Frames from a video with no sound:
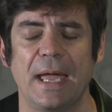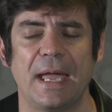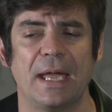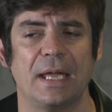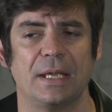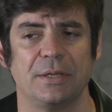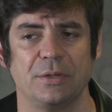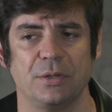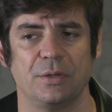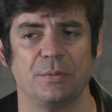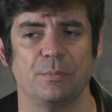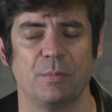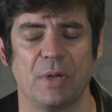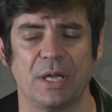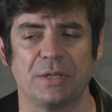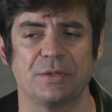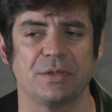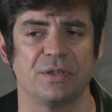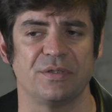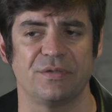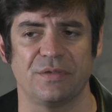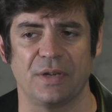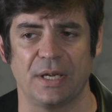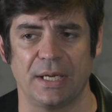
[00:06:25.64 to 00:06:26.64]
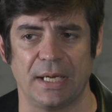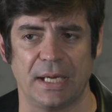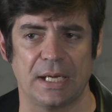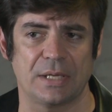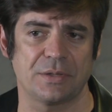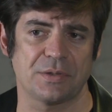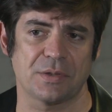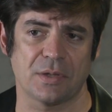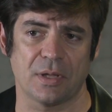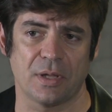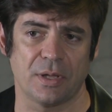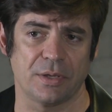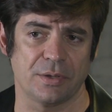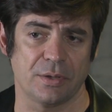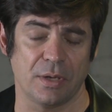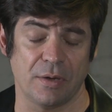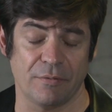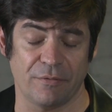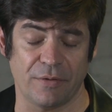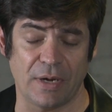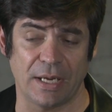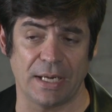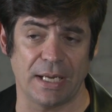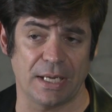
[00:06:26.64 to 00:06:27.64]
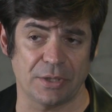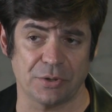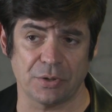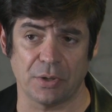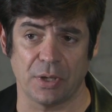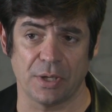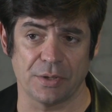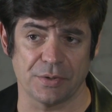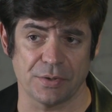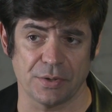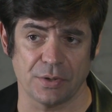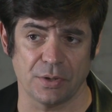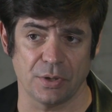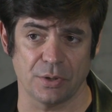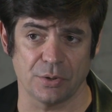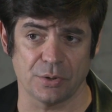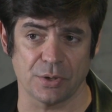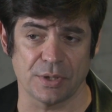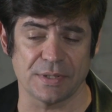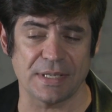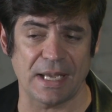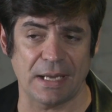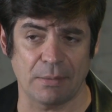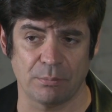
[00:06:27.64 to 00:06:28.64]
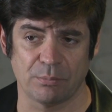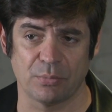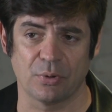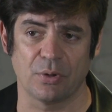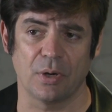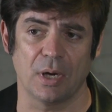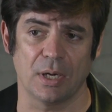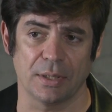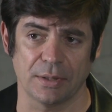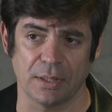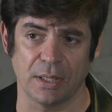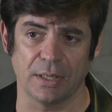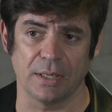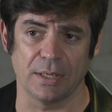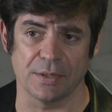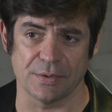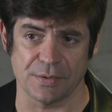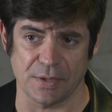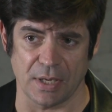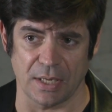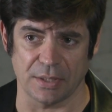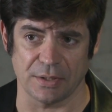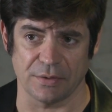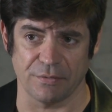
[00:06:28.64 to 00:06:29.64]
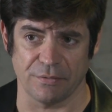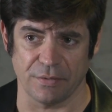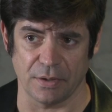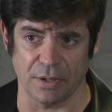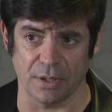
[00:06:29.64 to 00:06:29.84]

And you mentioned financial financial institutions. How broadly is that defined?